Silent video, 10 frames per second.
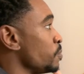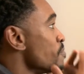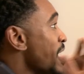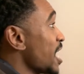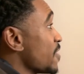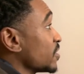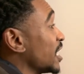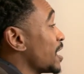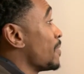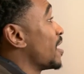make
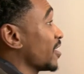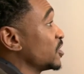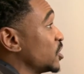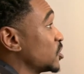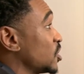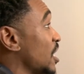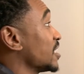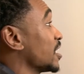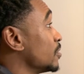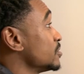everything that Monica just
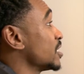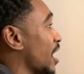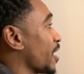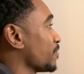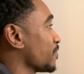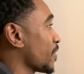said come to life?